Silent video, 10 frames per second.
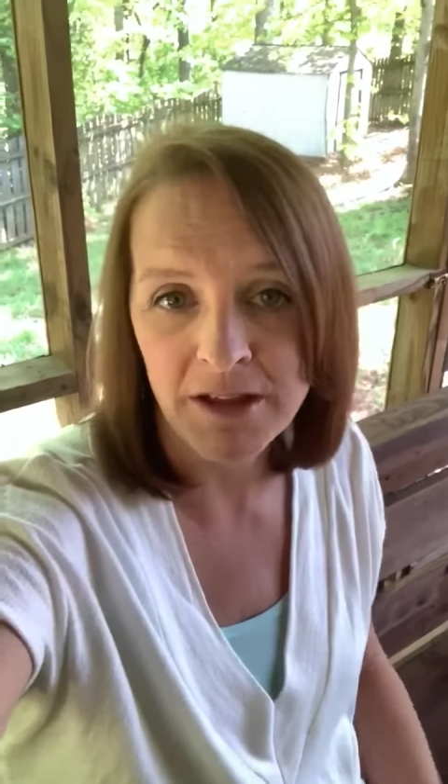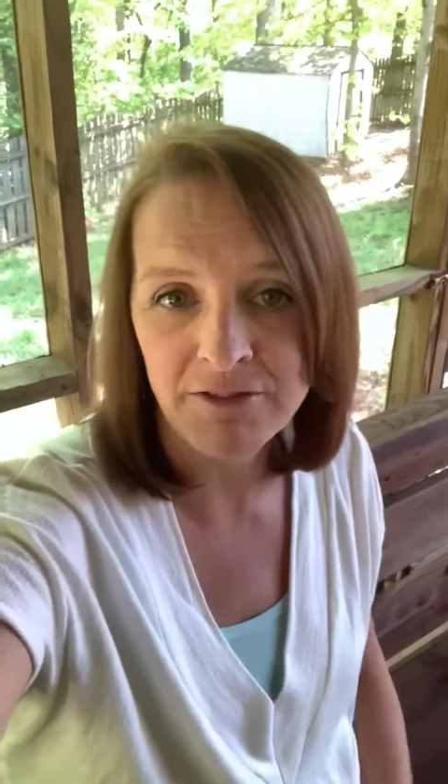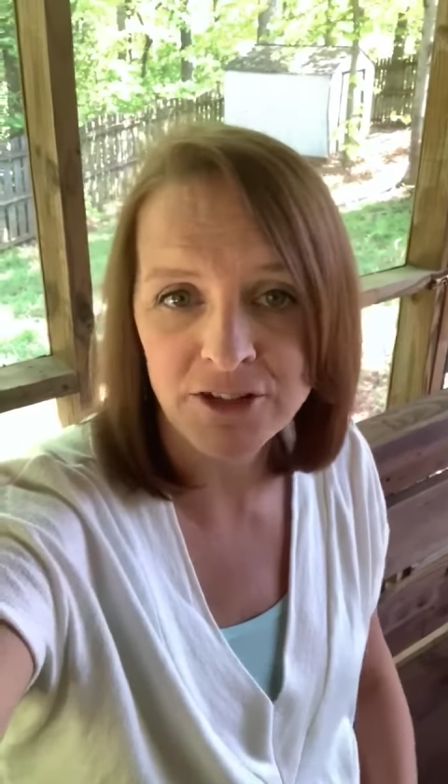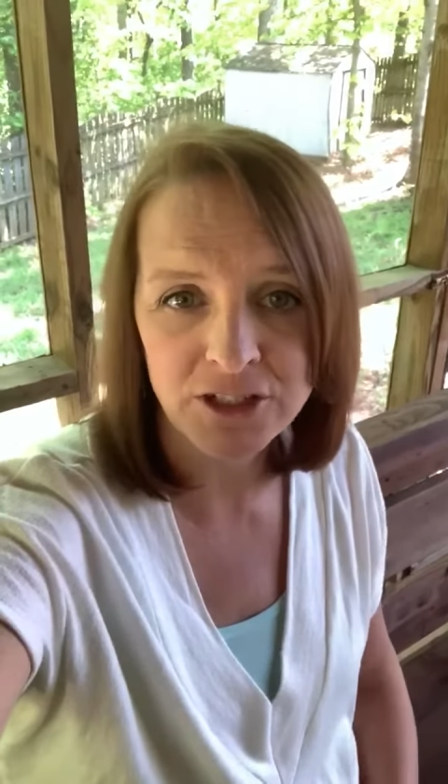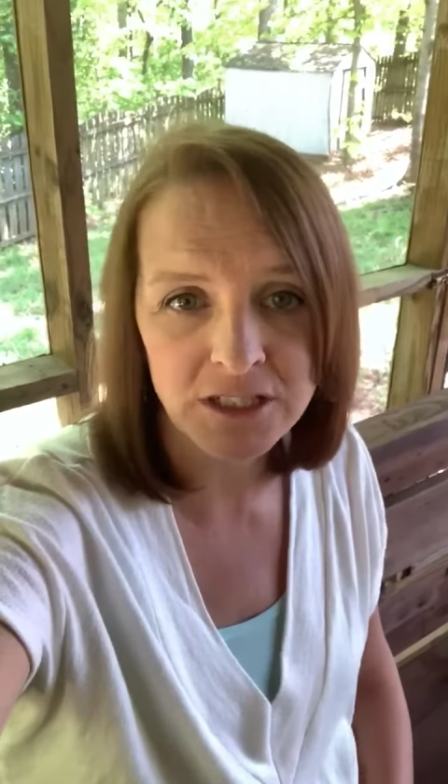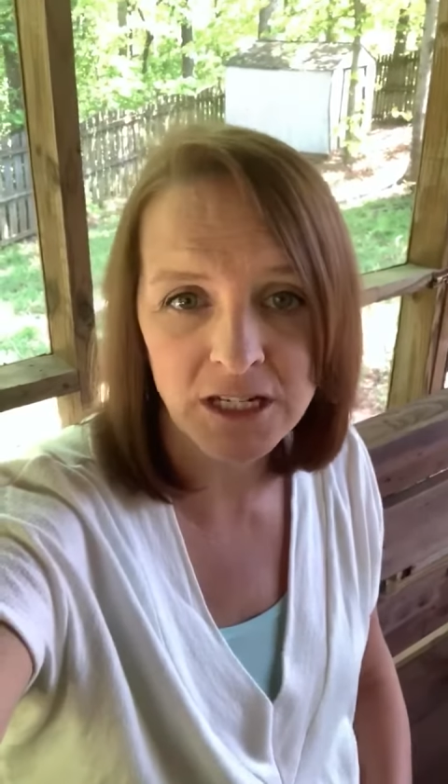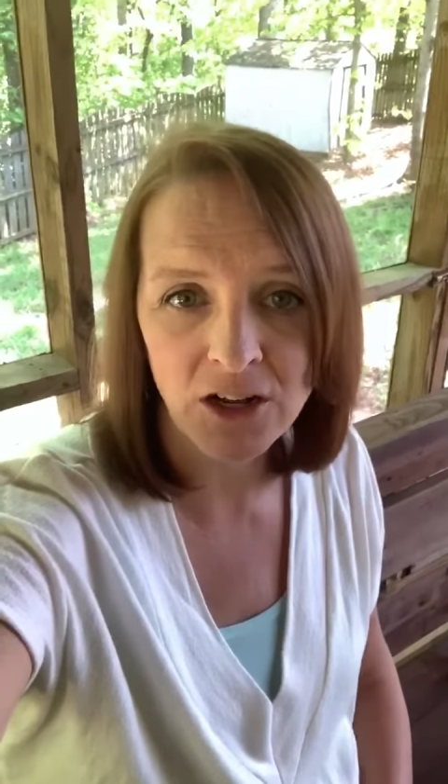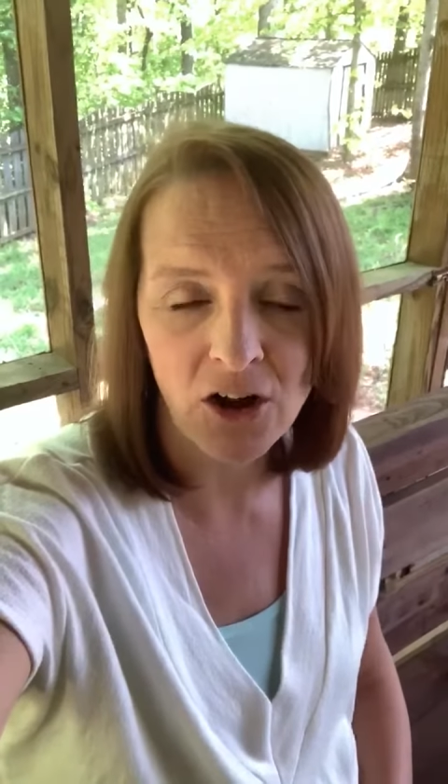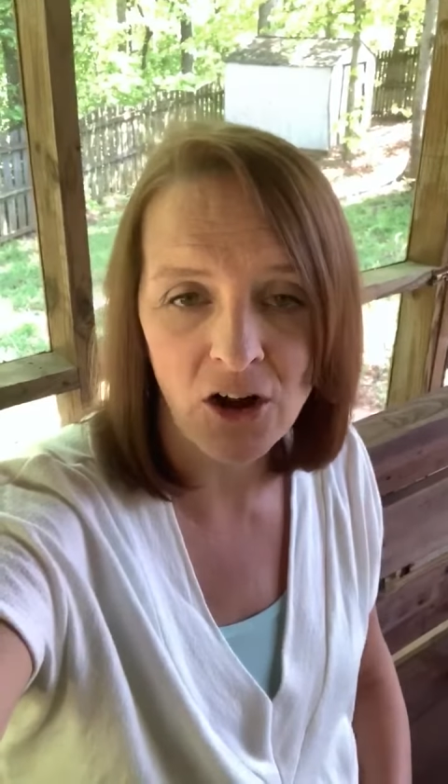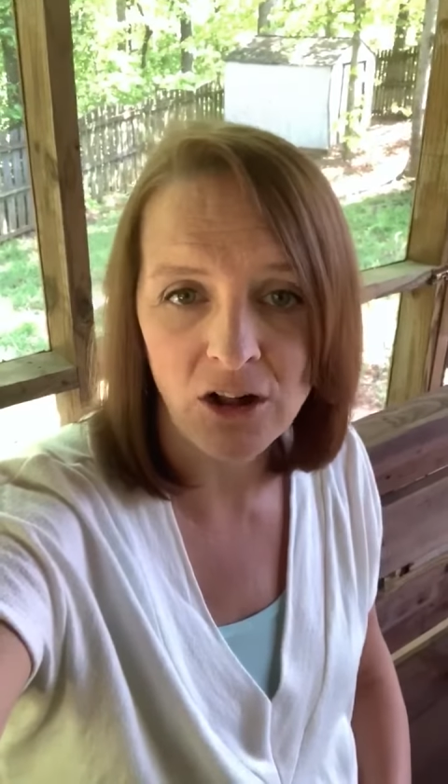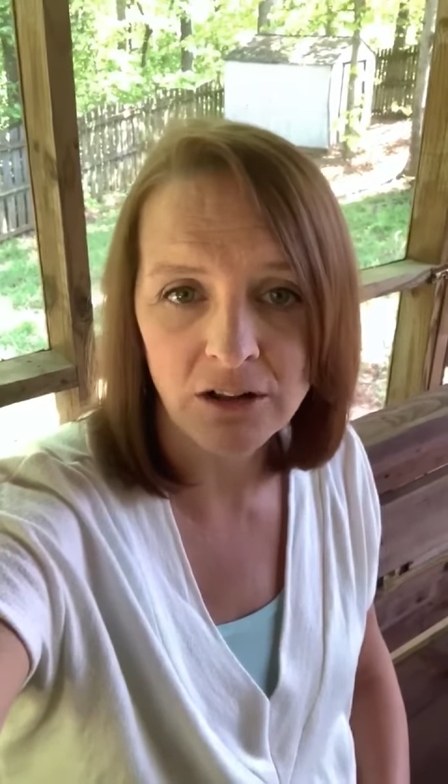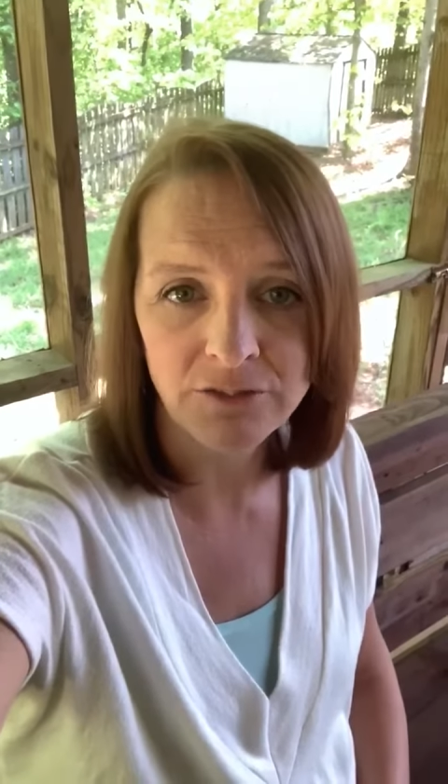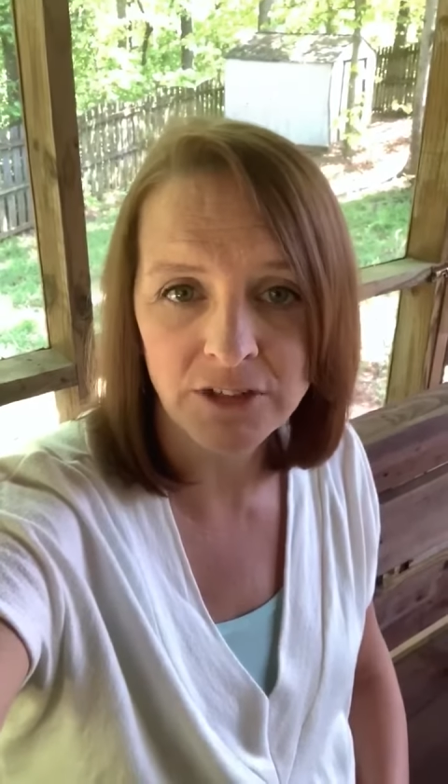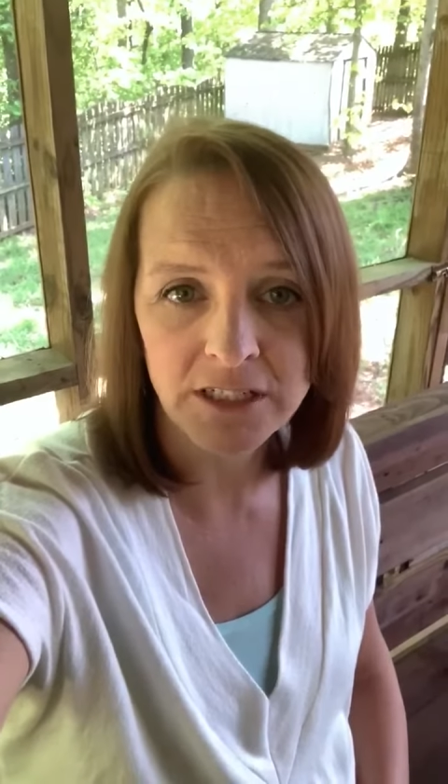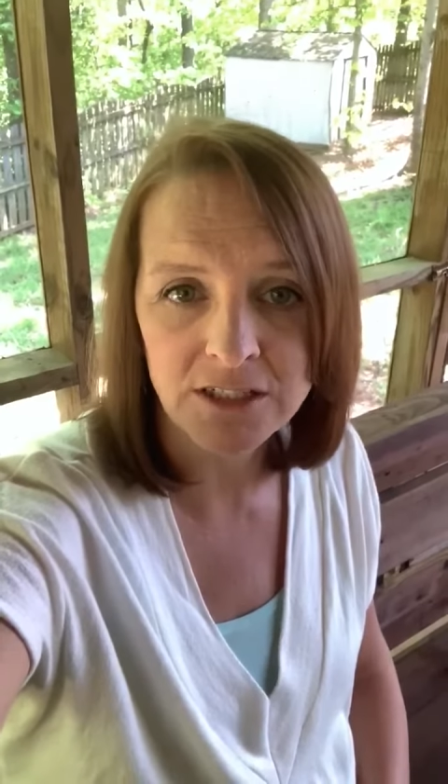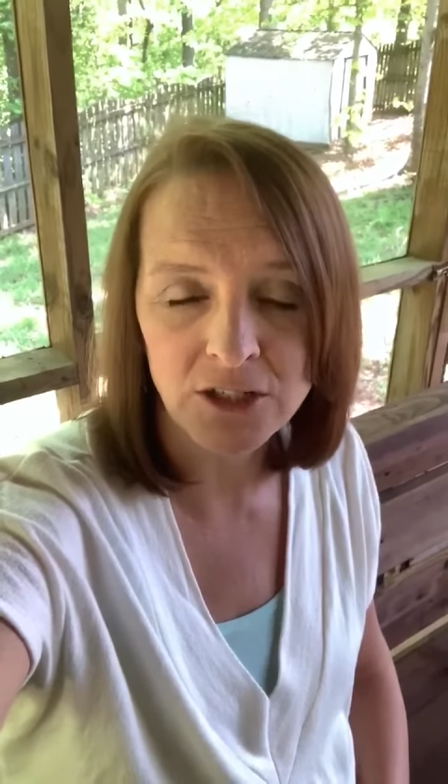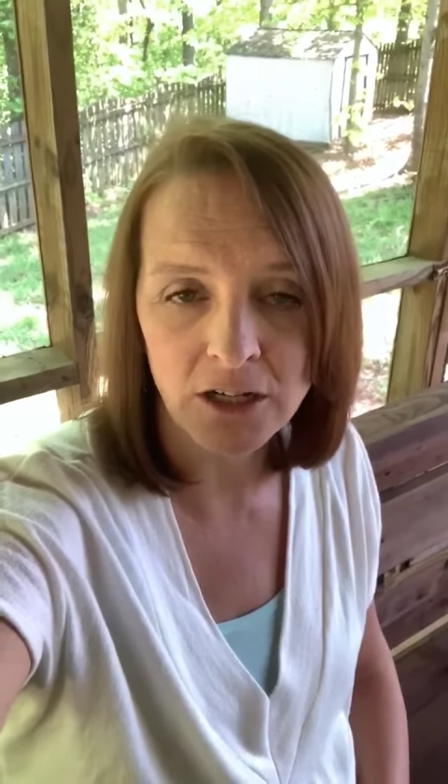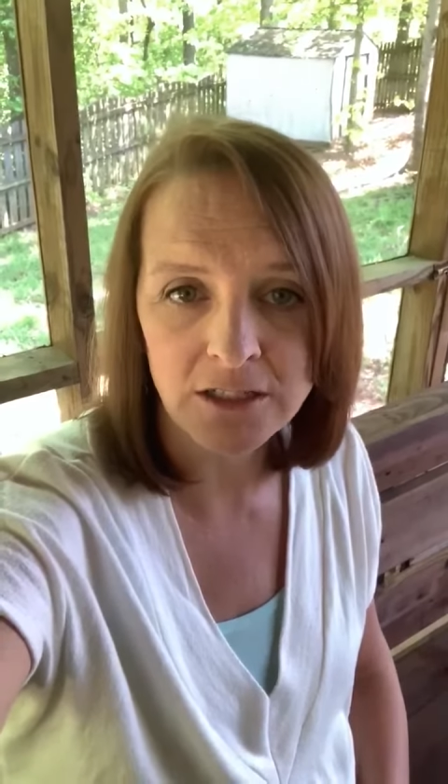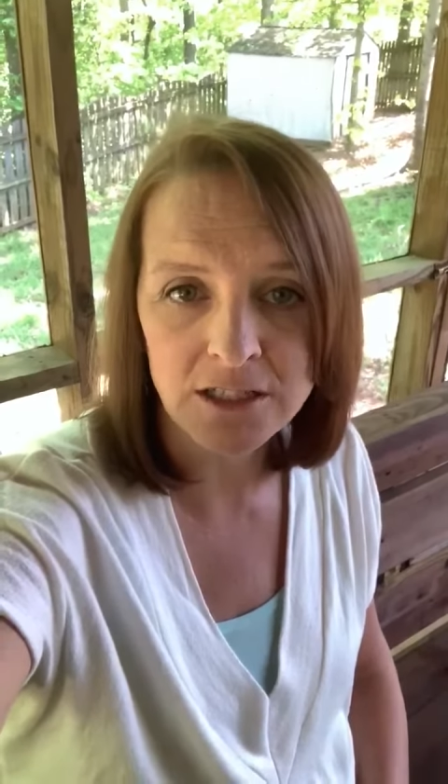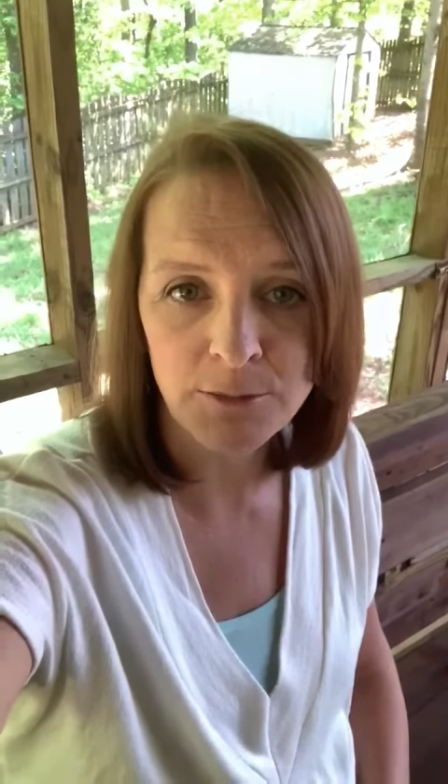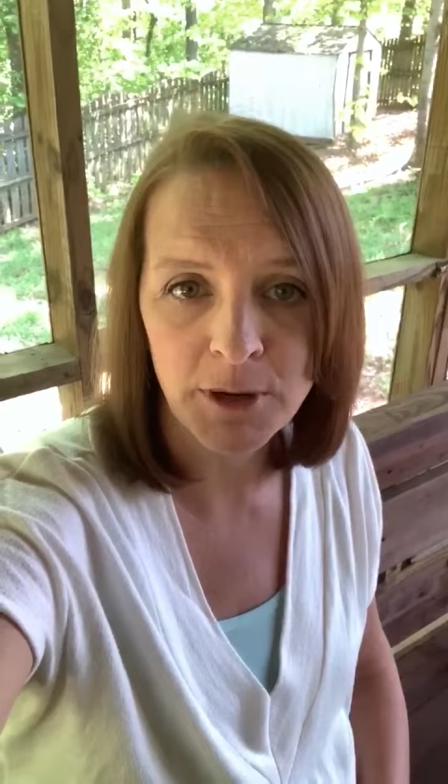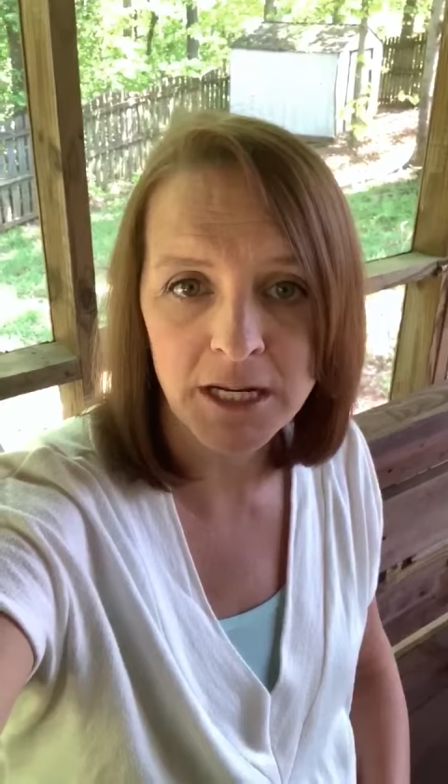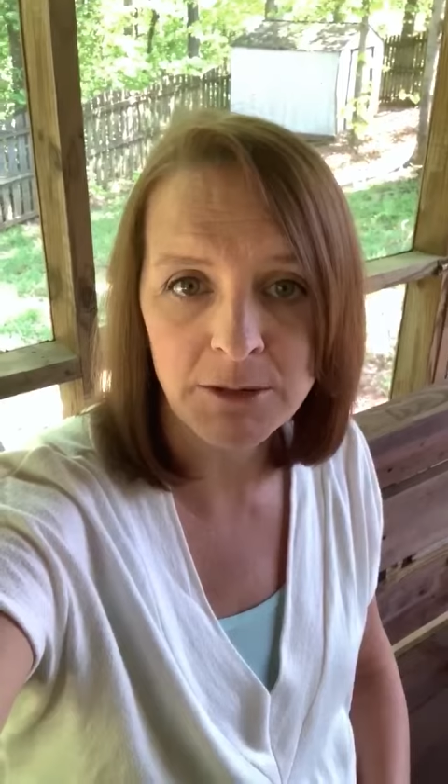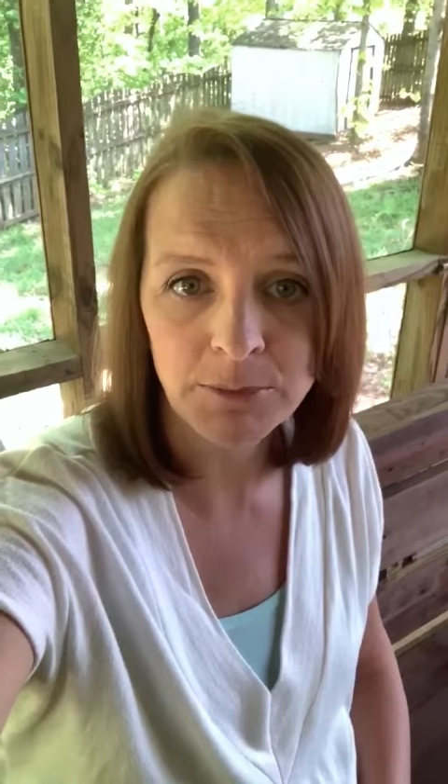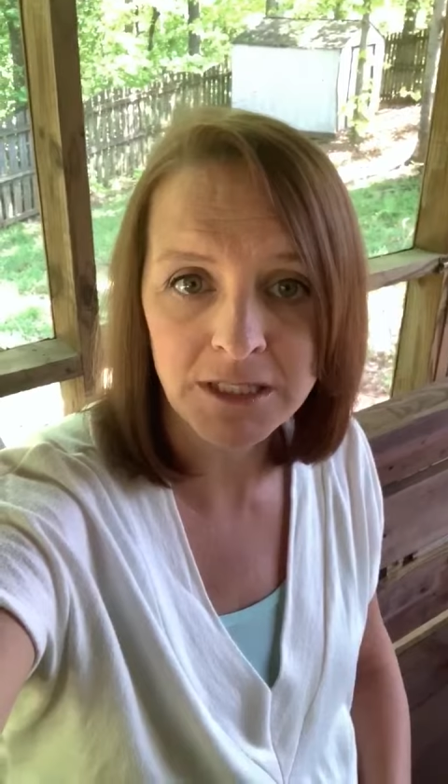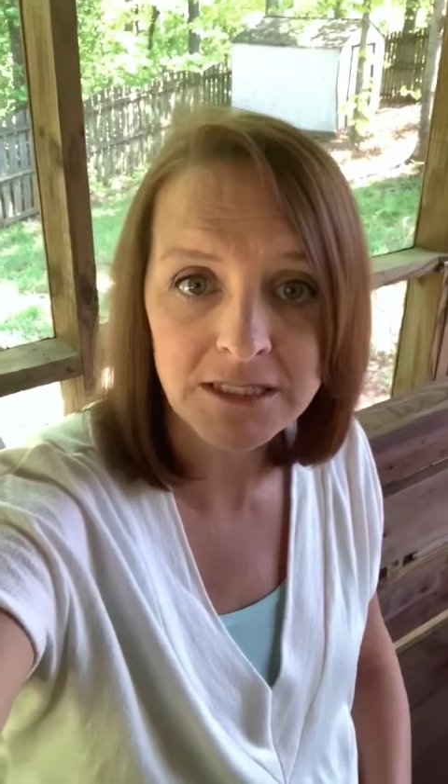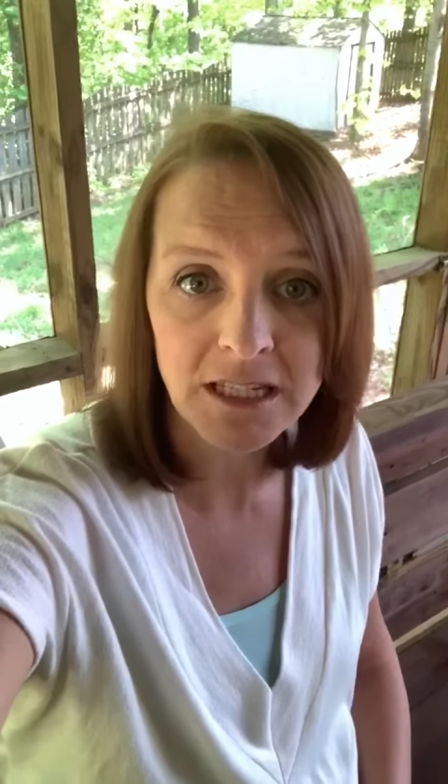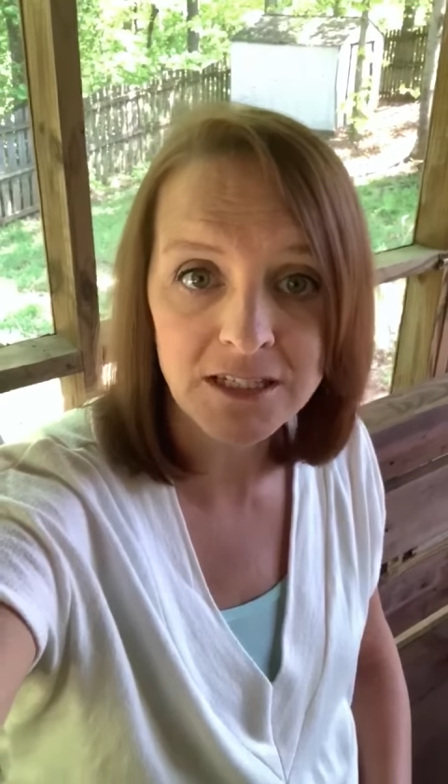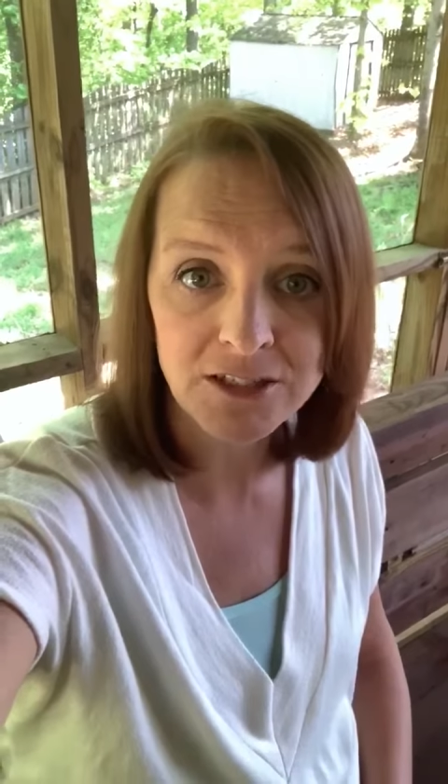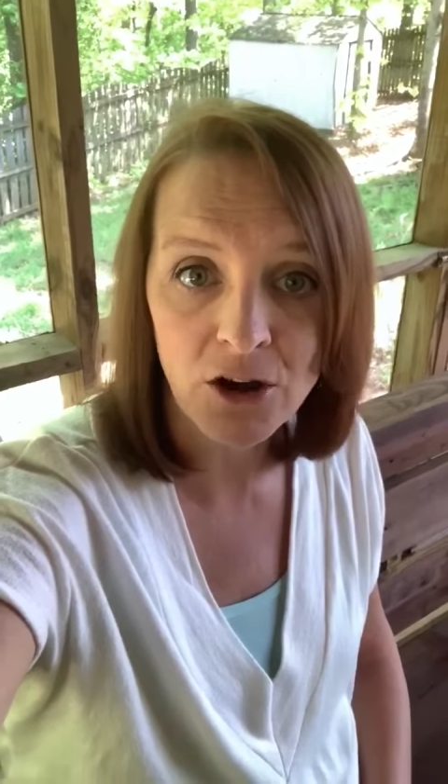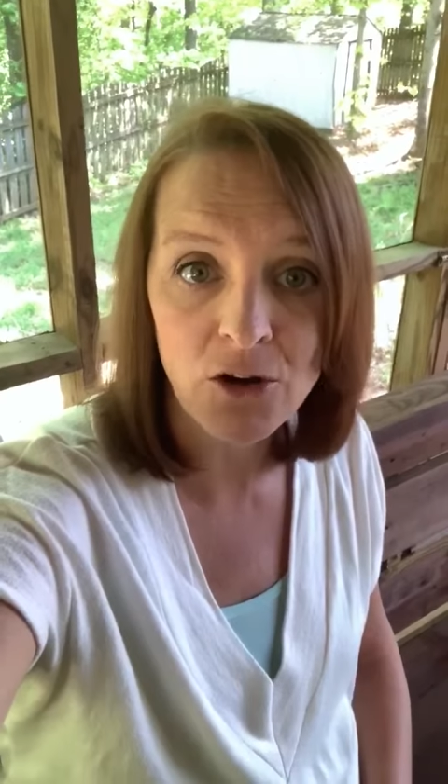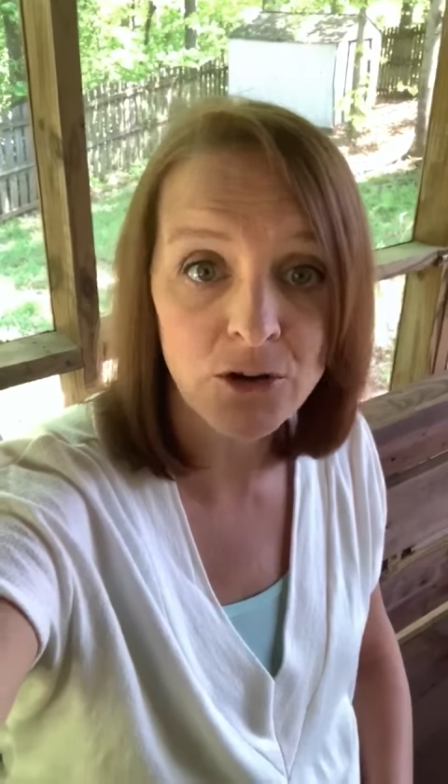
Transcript: If you just need a call, if you need to talk to somebody, please let us know.